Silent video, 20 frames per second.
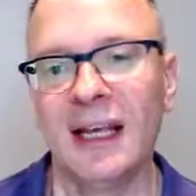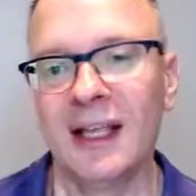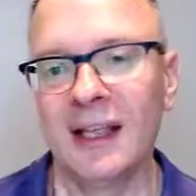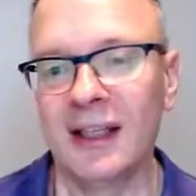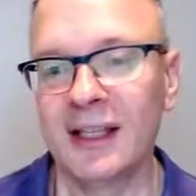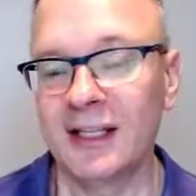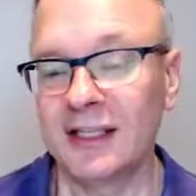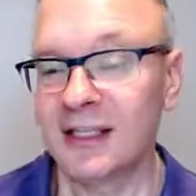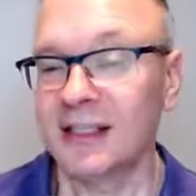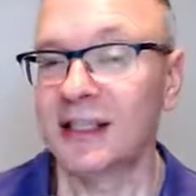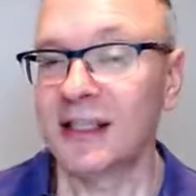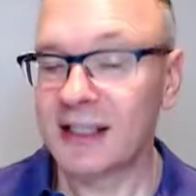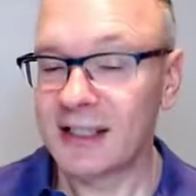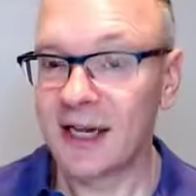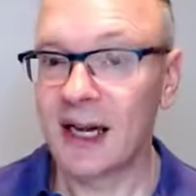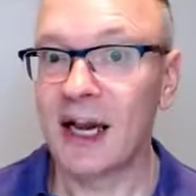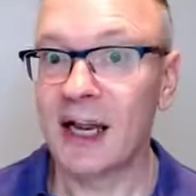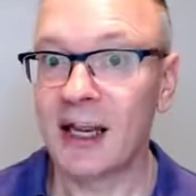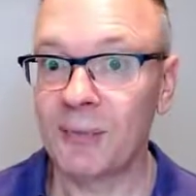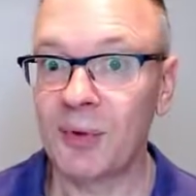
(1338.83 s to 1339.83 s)
This is the
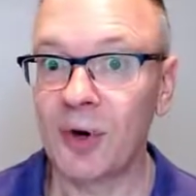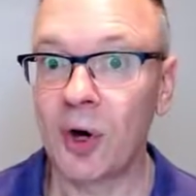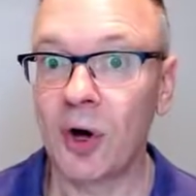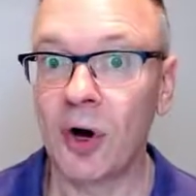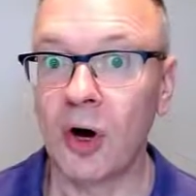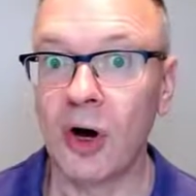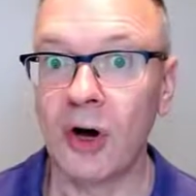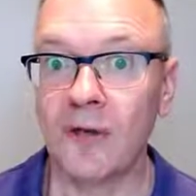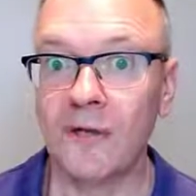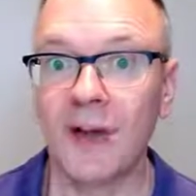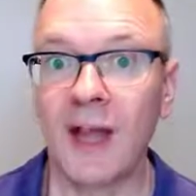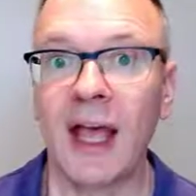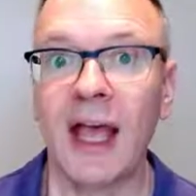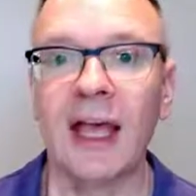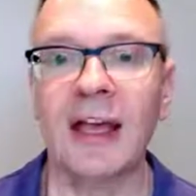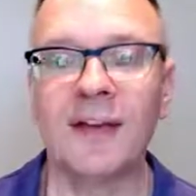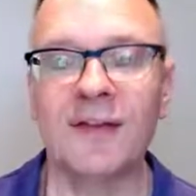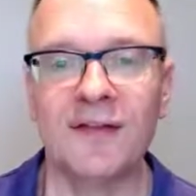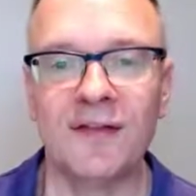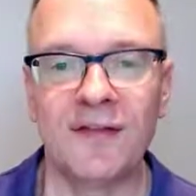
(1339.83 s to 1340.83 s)
type of
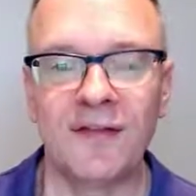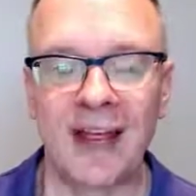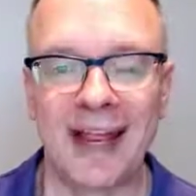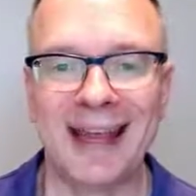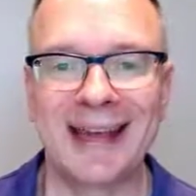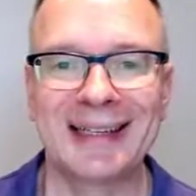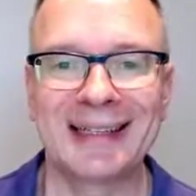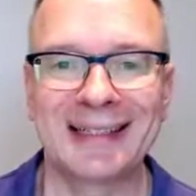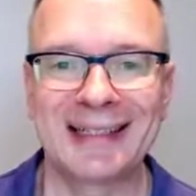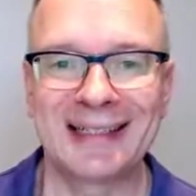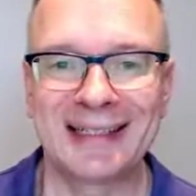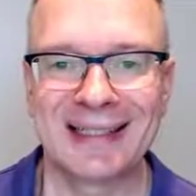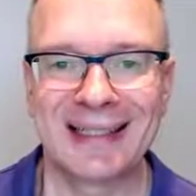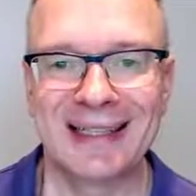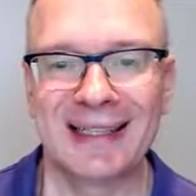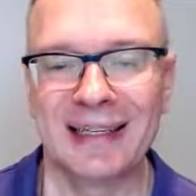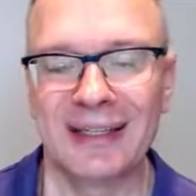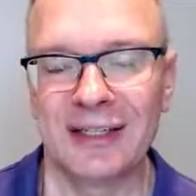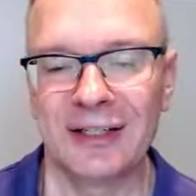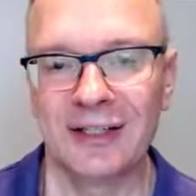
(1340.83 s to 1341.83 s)
advanced
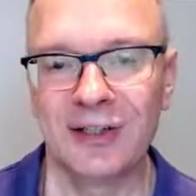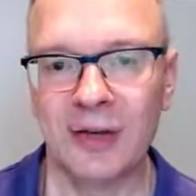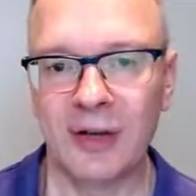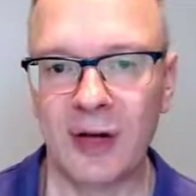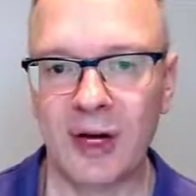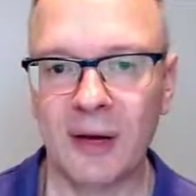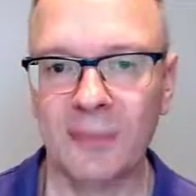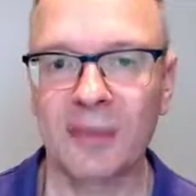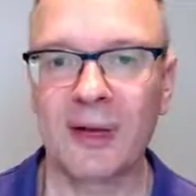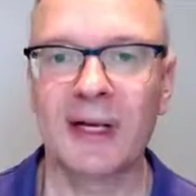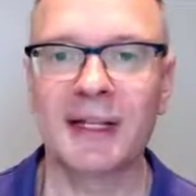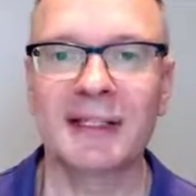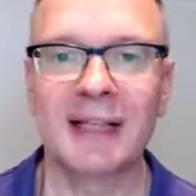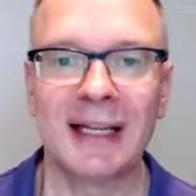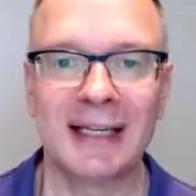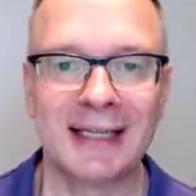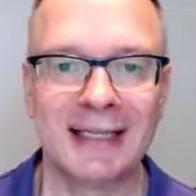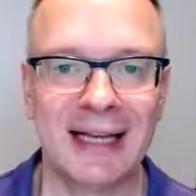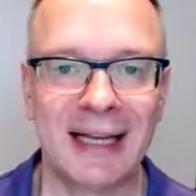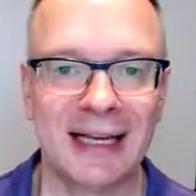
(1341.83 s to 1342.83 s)
topics
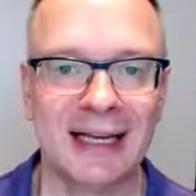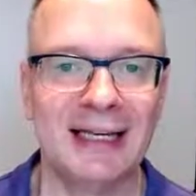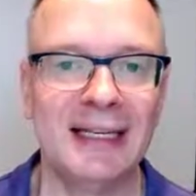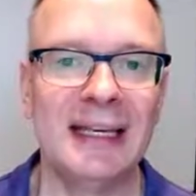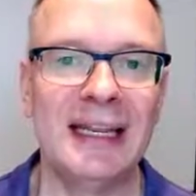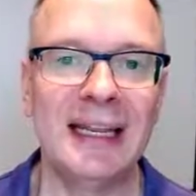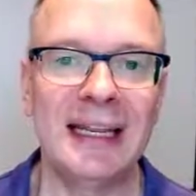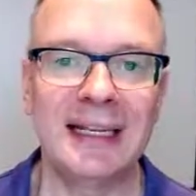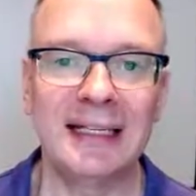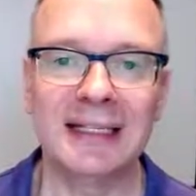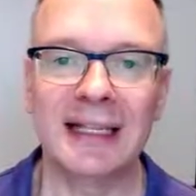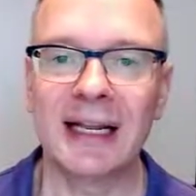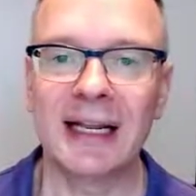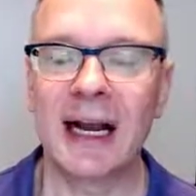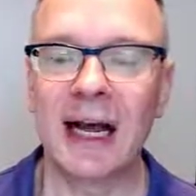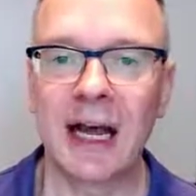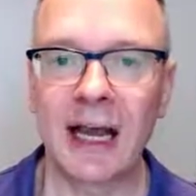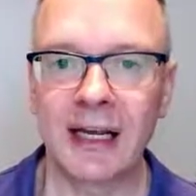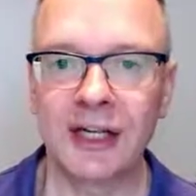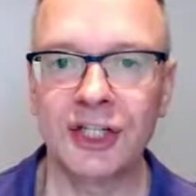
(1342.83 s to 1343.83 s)
and techniques that
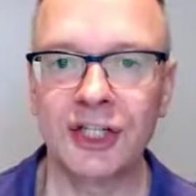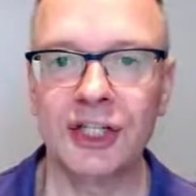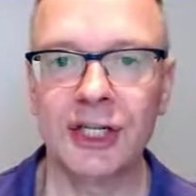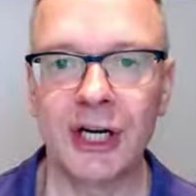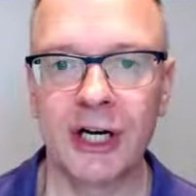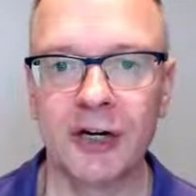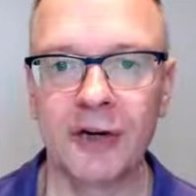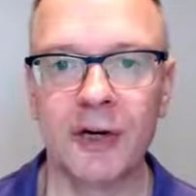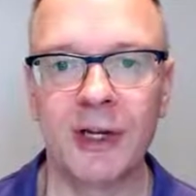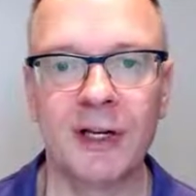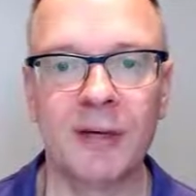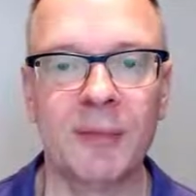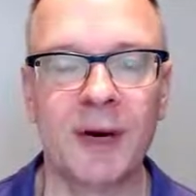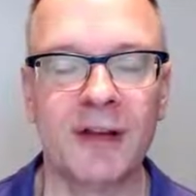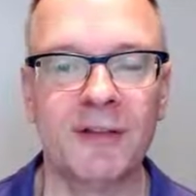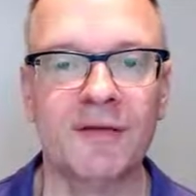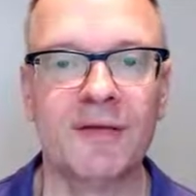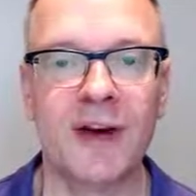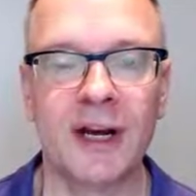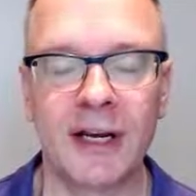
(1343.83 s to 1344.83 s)
I share in my
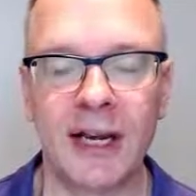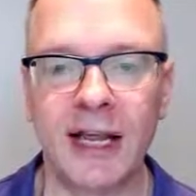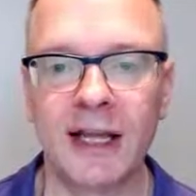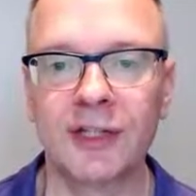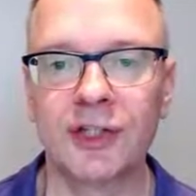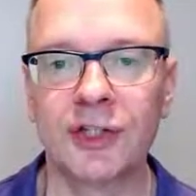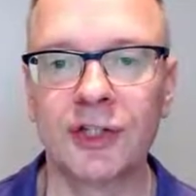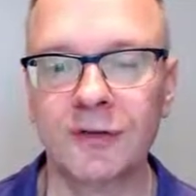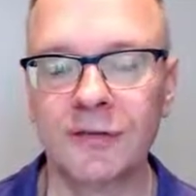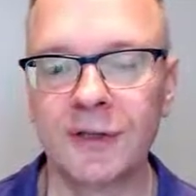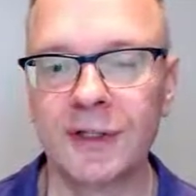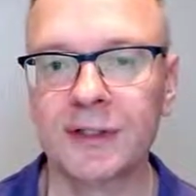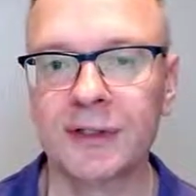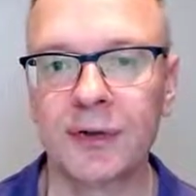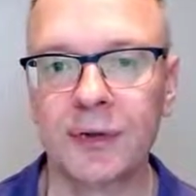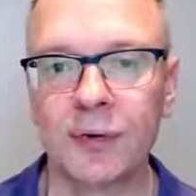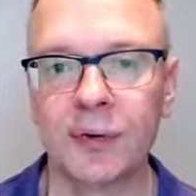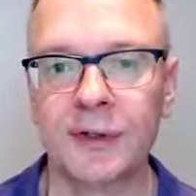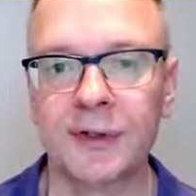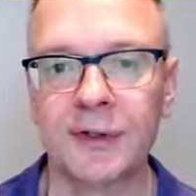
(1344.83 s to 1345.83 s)
Financial Viz
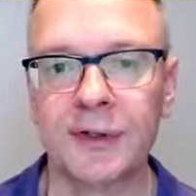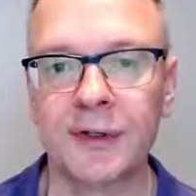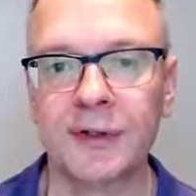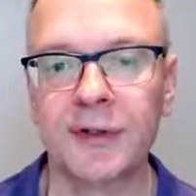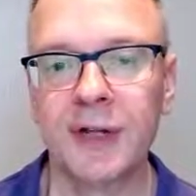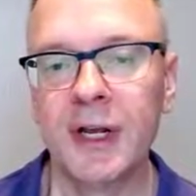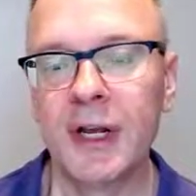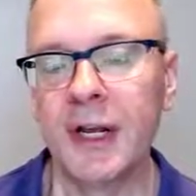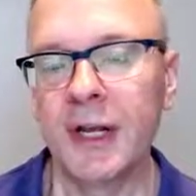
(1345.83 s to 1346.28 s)
courses.